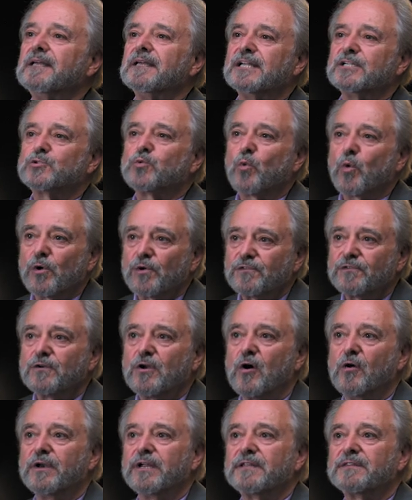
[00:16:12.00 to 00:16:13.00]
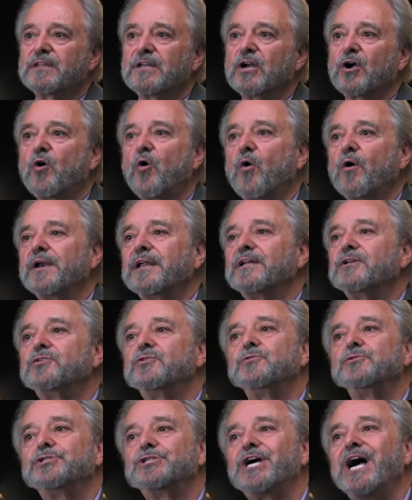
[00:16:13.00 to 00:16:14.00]
It's worth noting that according
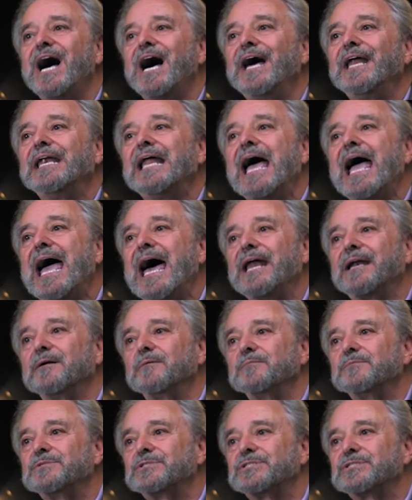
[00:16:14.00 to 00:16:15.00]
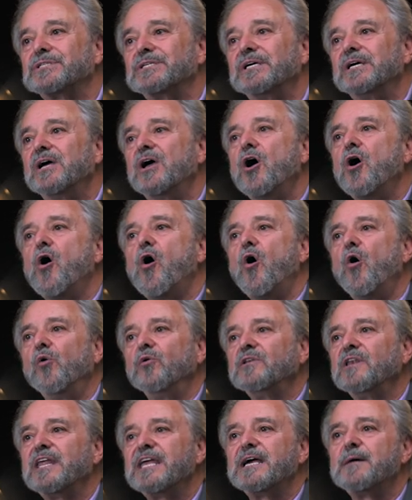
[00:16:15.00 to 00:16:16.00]
to John Adams,
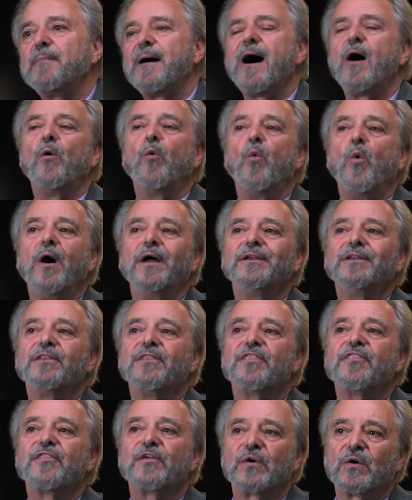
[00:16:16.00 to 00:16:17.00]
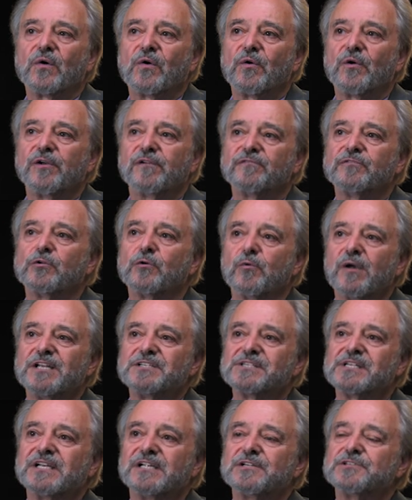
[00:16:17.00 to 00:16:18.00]
only about one third of the
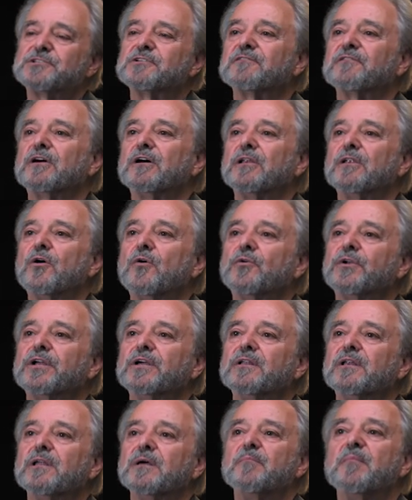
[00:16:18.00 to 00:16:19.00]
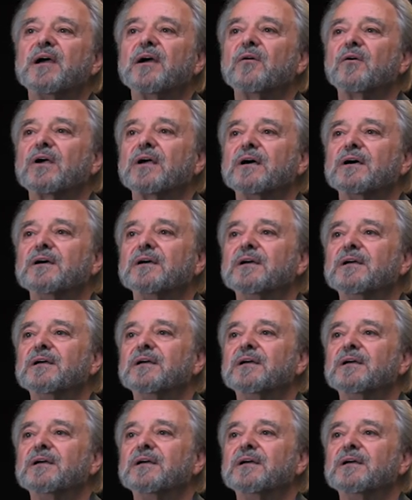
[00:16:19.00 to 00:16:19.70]
residents of colonial America